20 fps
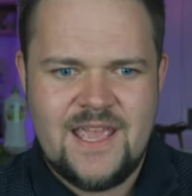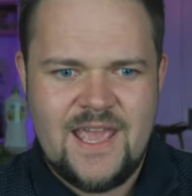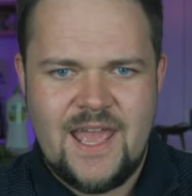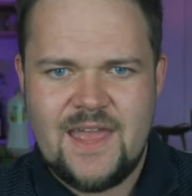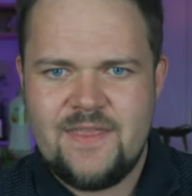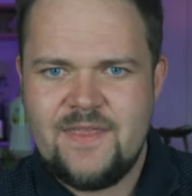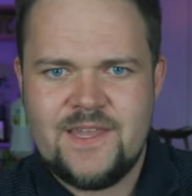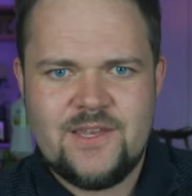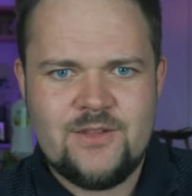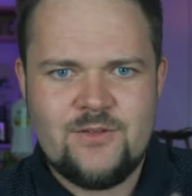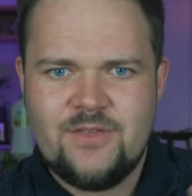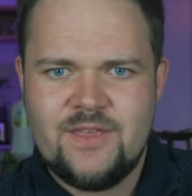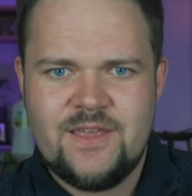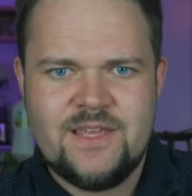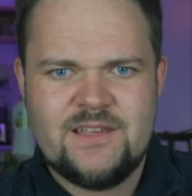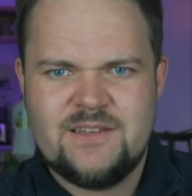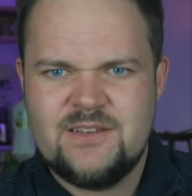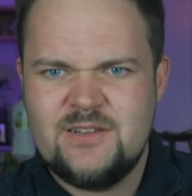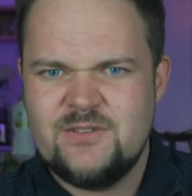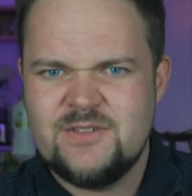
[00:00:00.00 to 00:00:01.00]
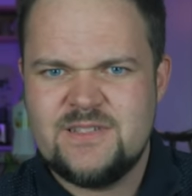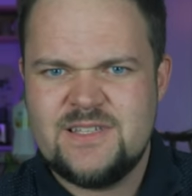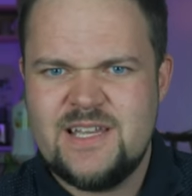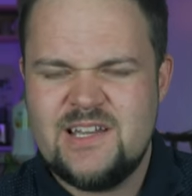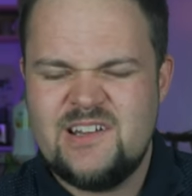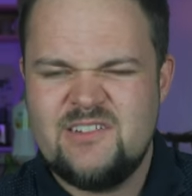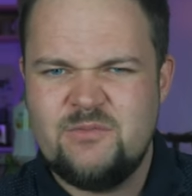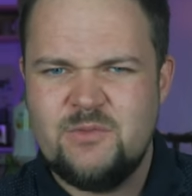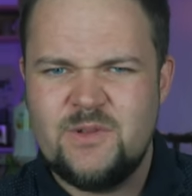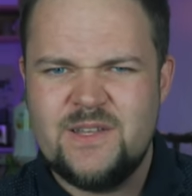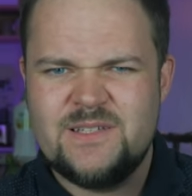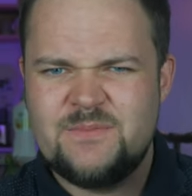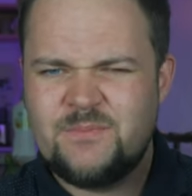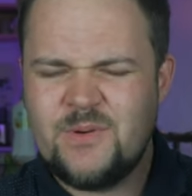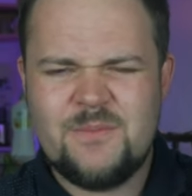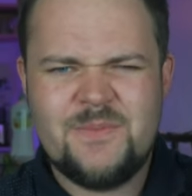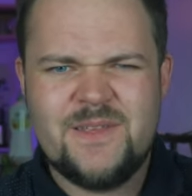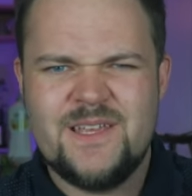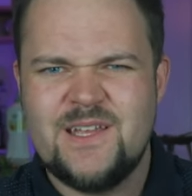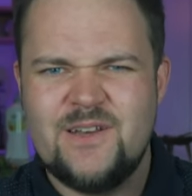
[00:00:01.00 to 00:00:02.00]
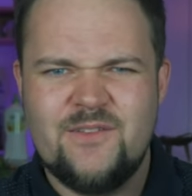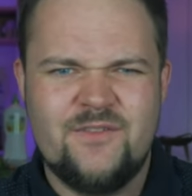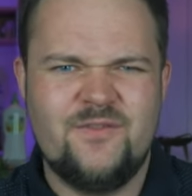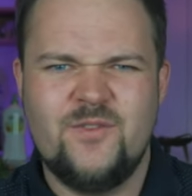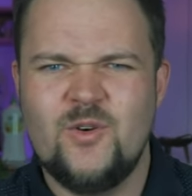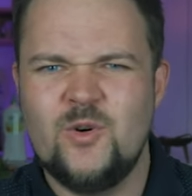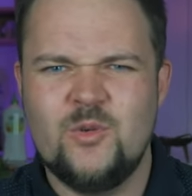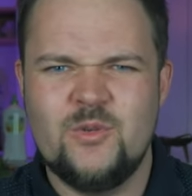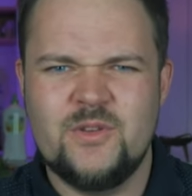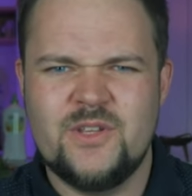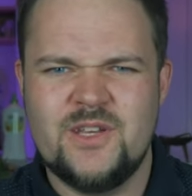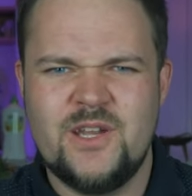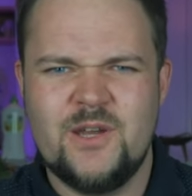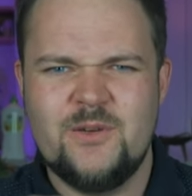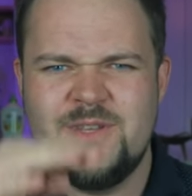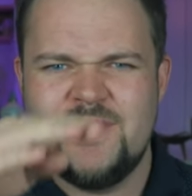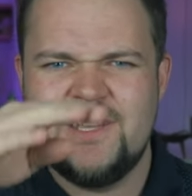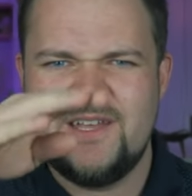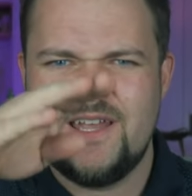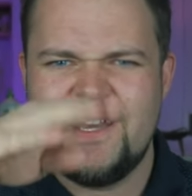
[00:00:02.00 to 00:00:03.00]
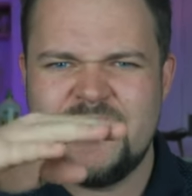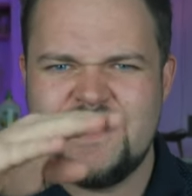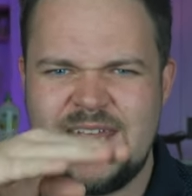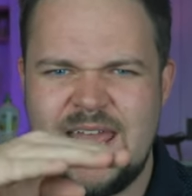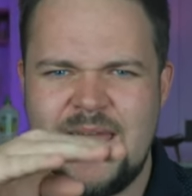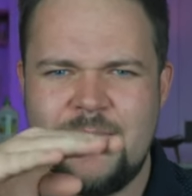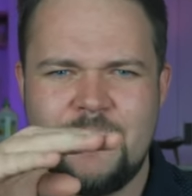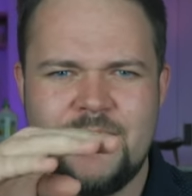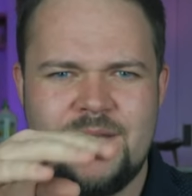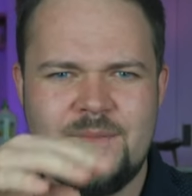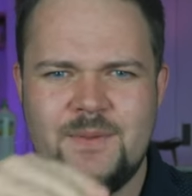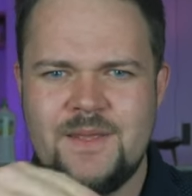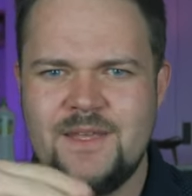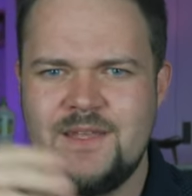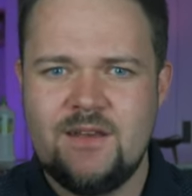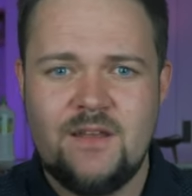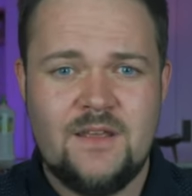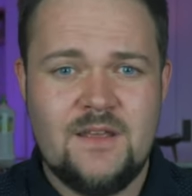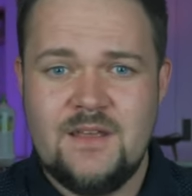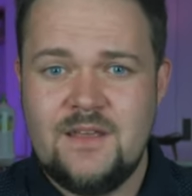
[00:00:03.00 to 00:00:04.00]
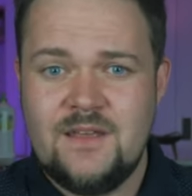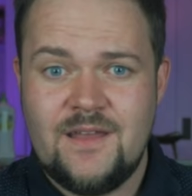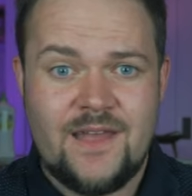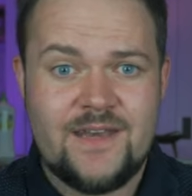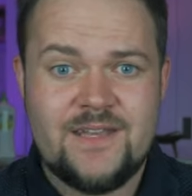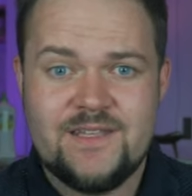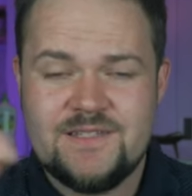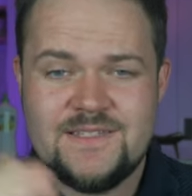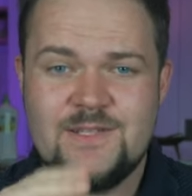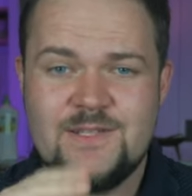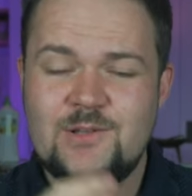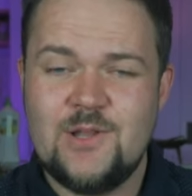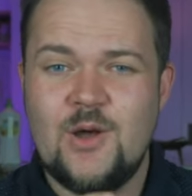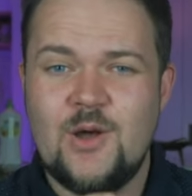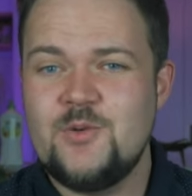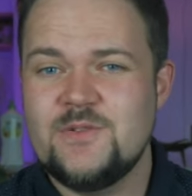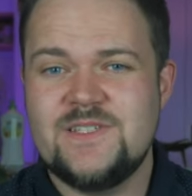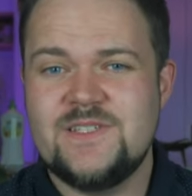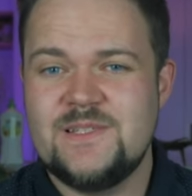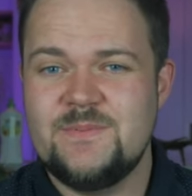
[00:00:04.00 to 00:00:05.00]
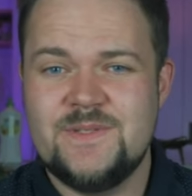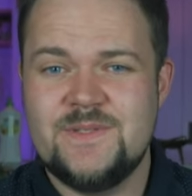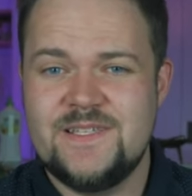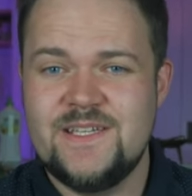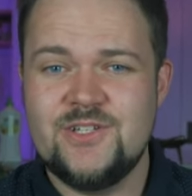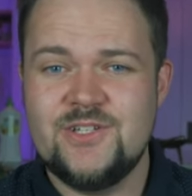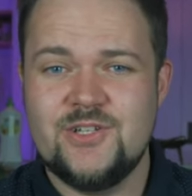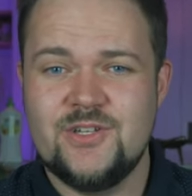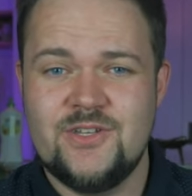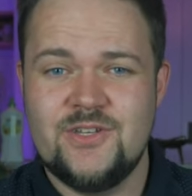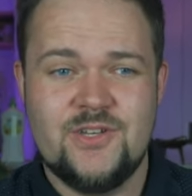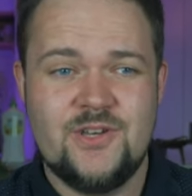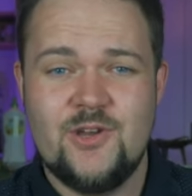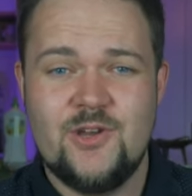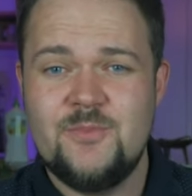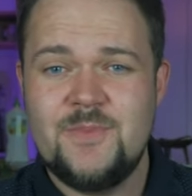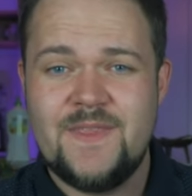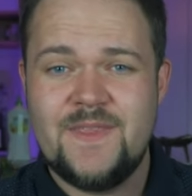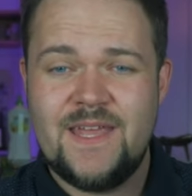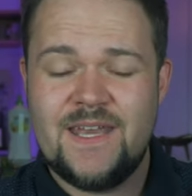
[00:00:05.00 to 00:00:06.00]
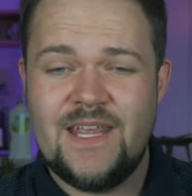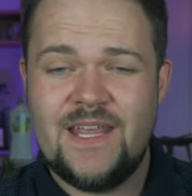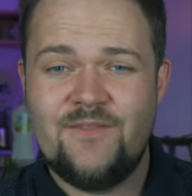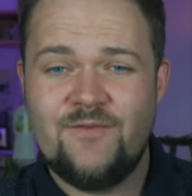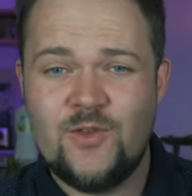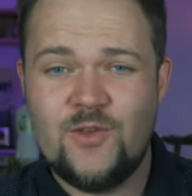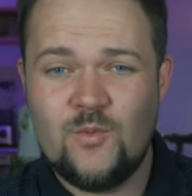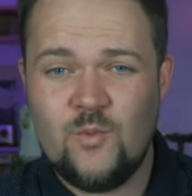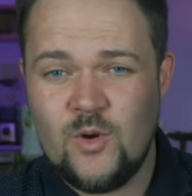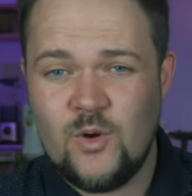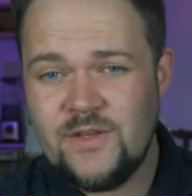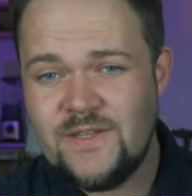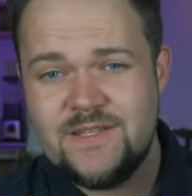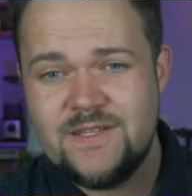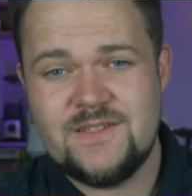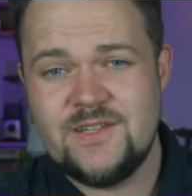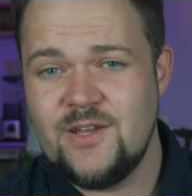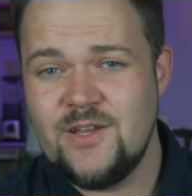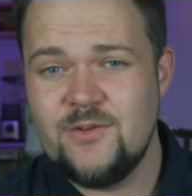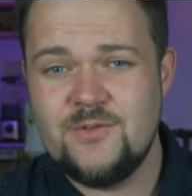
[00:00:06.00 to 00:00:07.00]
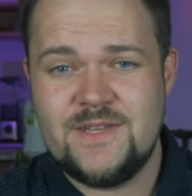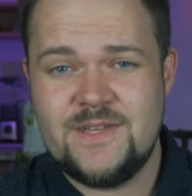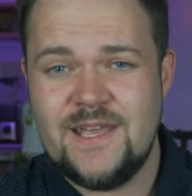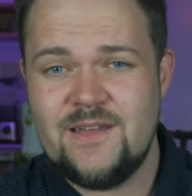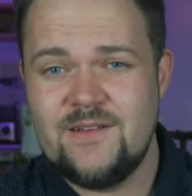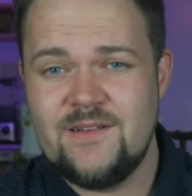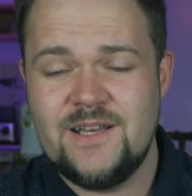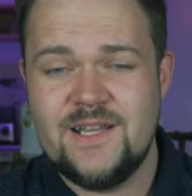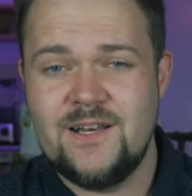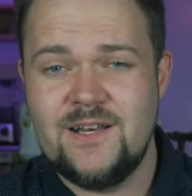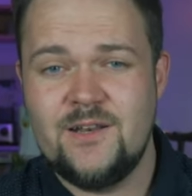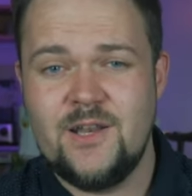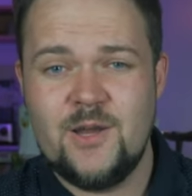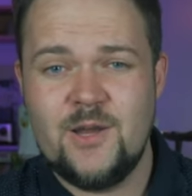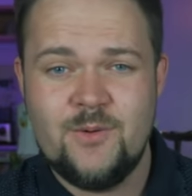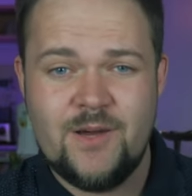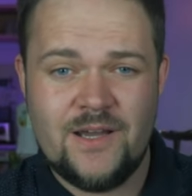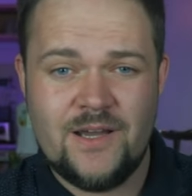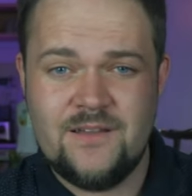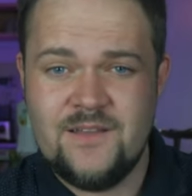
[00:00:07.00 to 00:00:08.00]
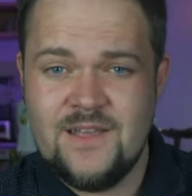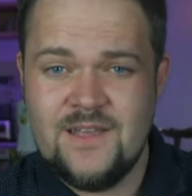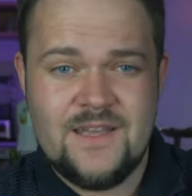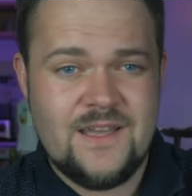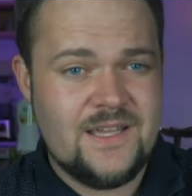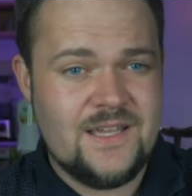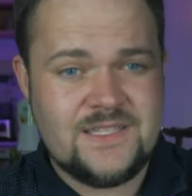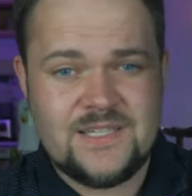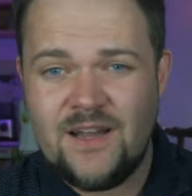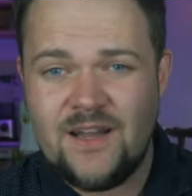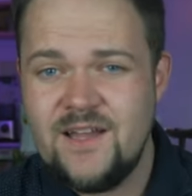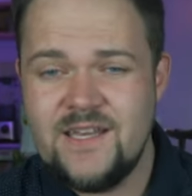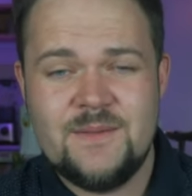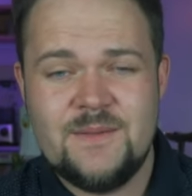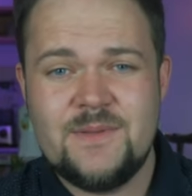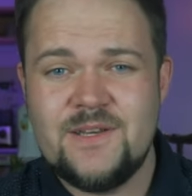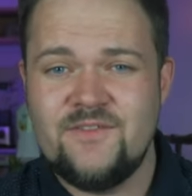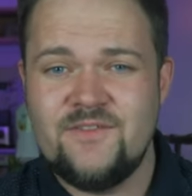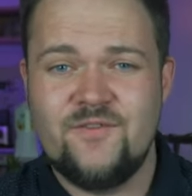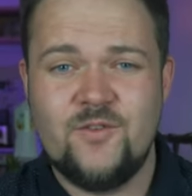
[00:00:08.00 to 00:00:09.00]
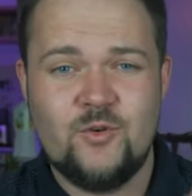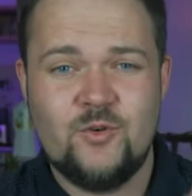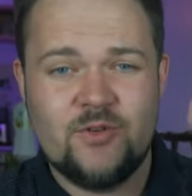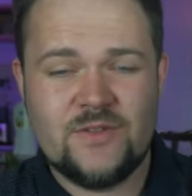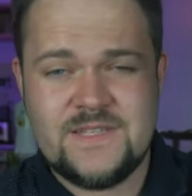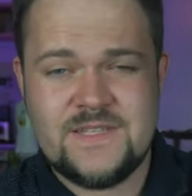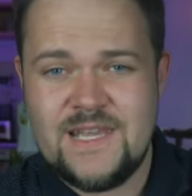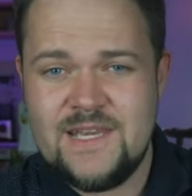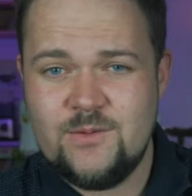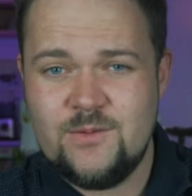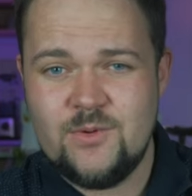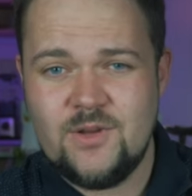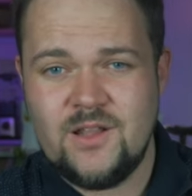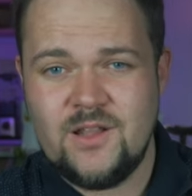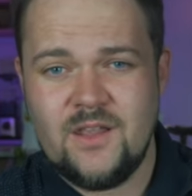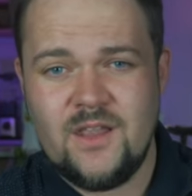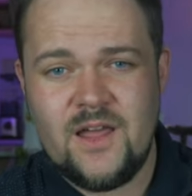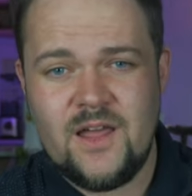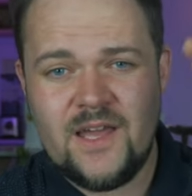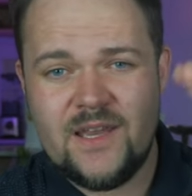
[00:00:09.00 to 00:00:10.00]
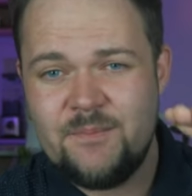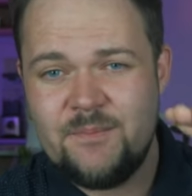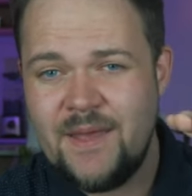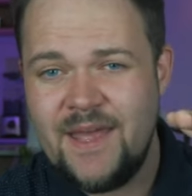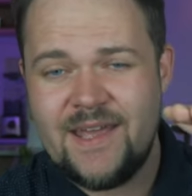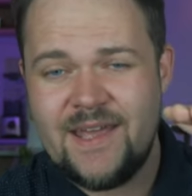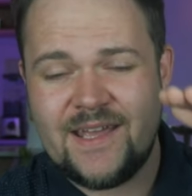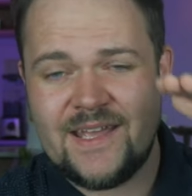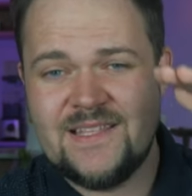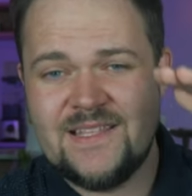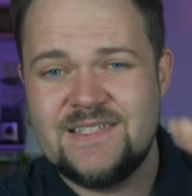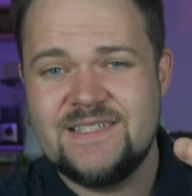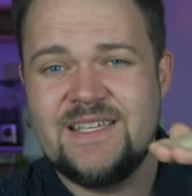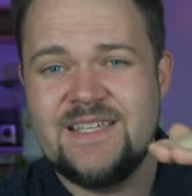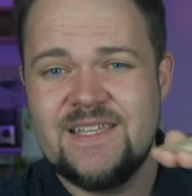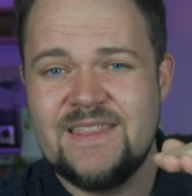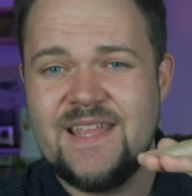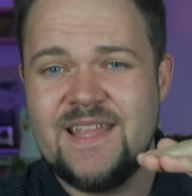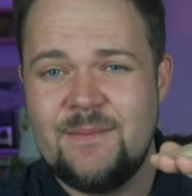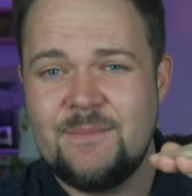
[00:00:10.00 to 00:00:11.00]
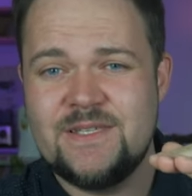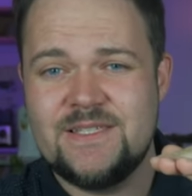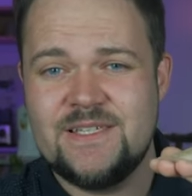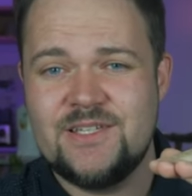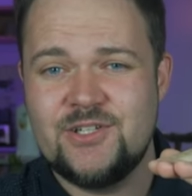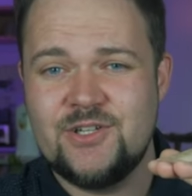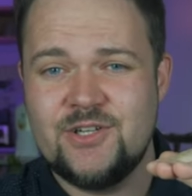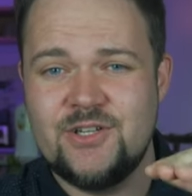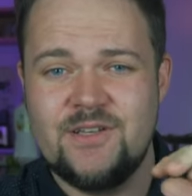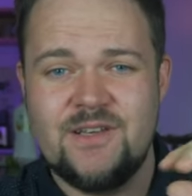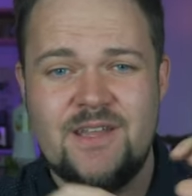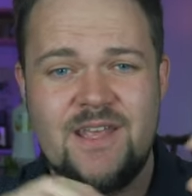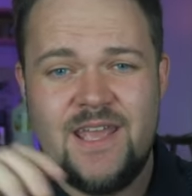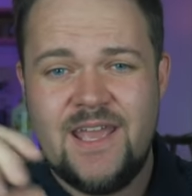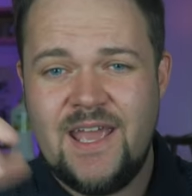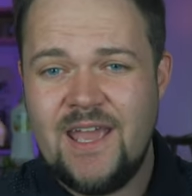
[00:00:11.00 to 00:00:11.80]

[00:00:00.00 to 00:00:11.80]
And then you think to yourself, well, it's probably gonna fall, you know, and you kind of tap it a bit and it still holds its position, you know, but then if you want it to go down a little lower, a tiny bit of force and it will glide back and sit in that position.